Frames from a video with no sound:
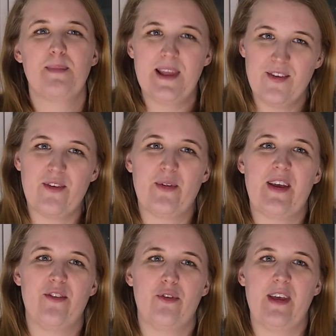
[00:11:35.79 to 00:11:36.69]
please don't
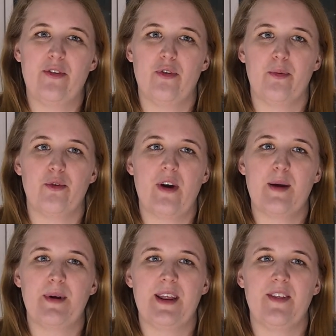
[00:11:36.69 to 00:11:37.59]
hesitate to
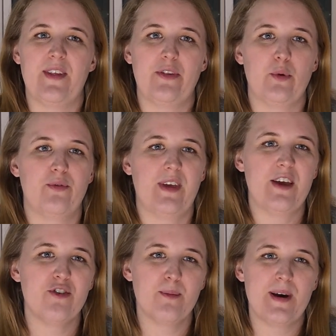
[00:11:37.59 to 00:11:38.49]
subscribe and hit that
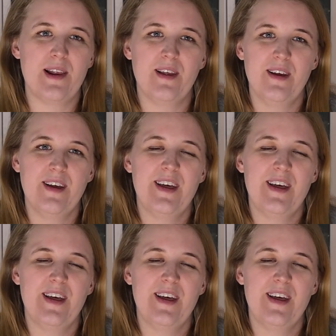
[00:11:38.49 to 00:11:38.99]
notification bell.